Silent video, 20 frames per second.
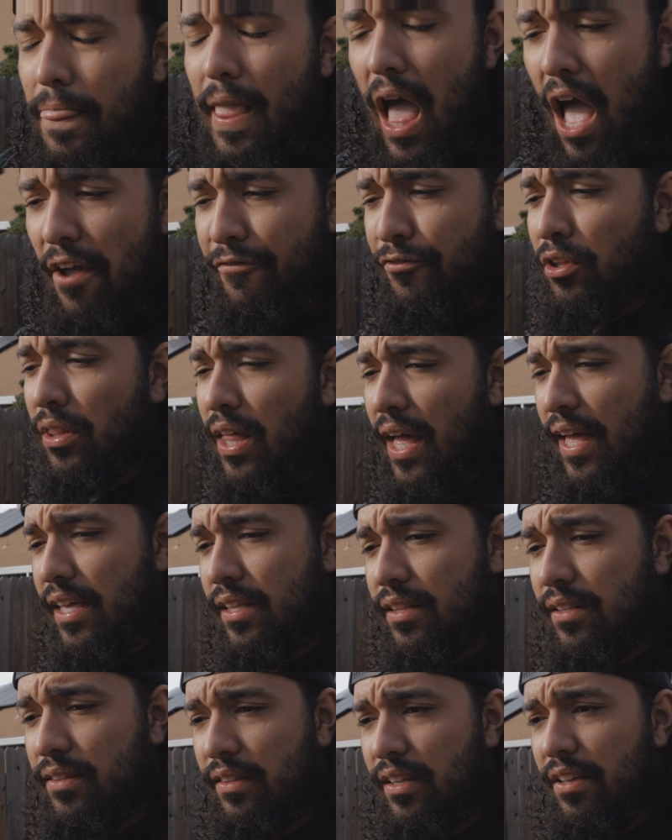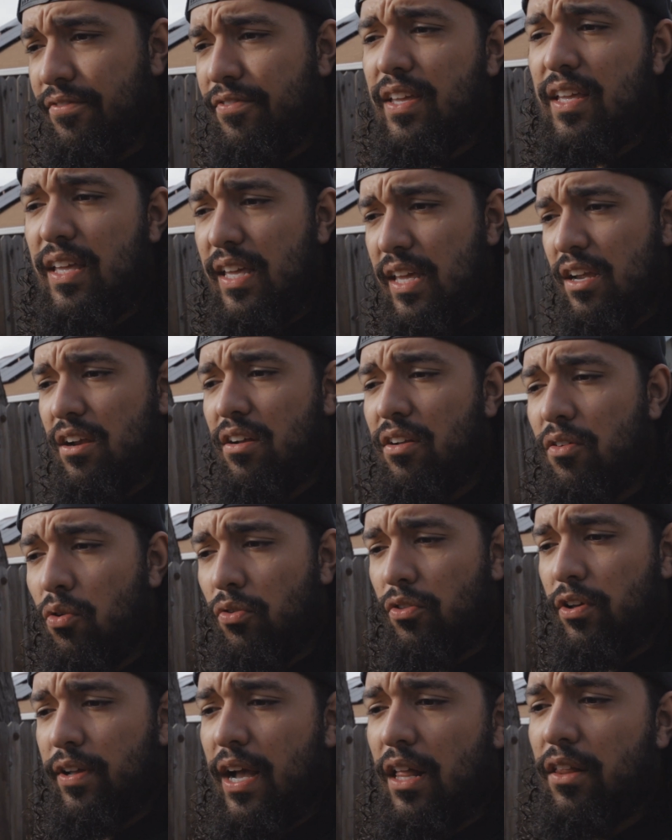I feel like living here in
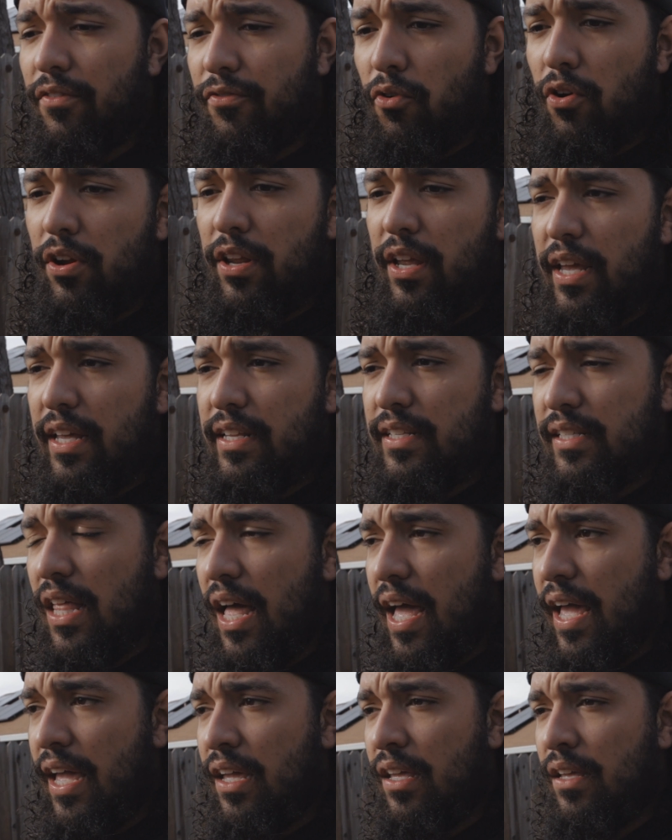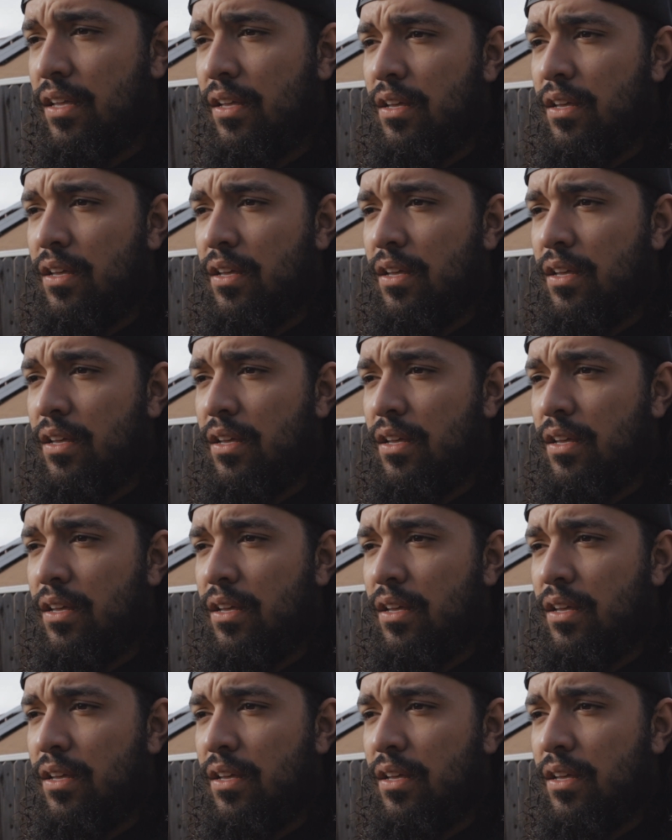Northern California is like,